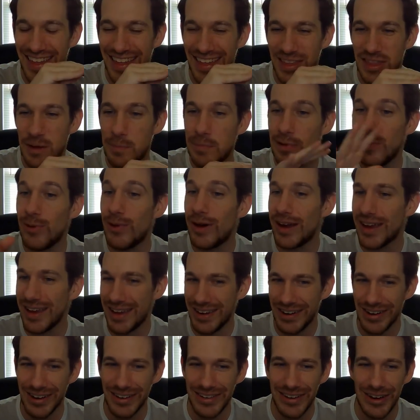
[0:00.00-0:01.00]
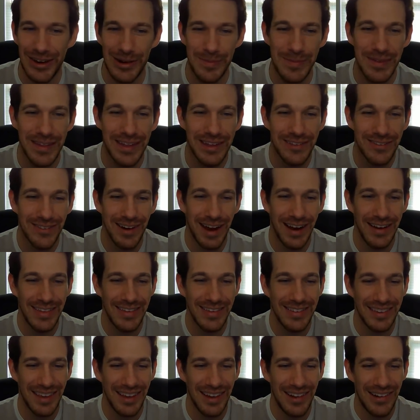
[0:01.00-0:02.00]
The Ploy in her tome, right?
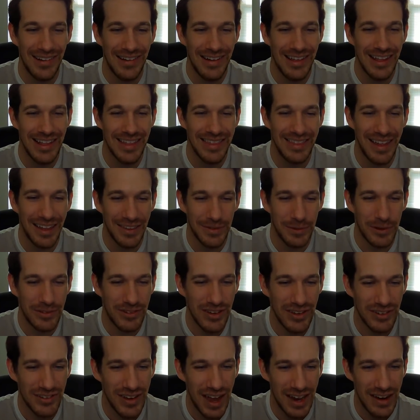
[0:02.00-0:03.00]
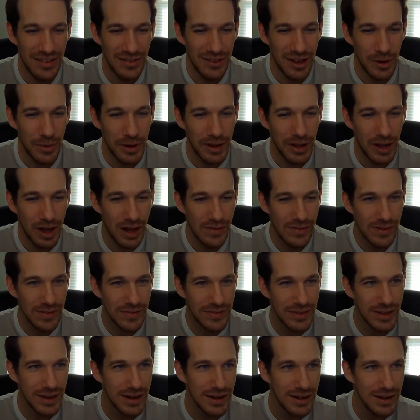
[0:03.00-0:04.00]
So that's what she's kind of going off
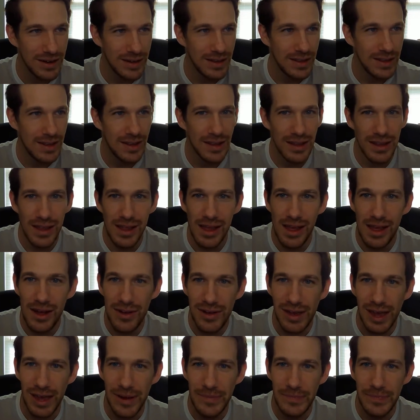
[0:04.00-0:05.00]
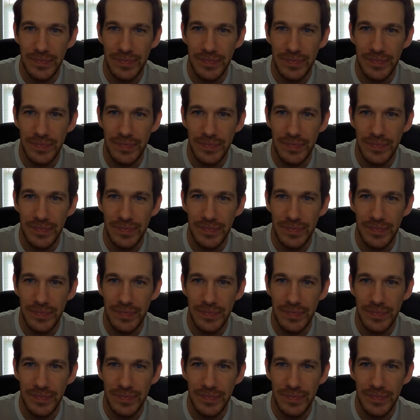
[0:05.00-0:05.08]
of there. Okay.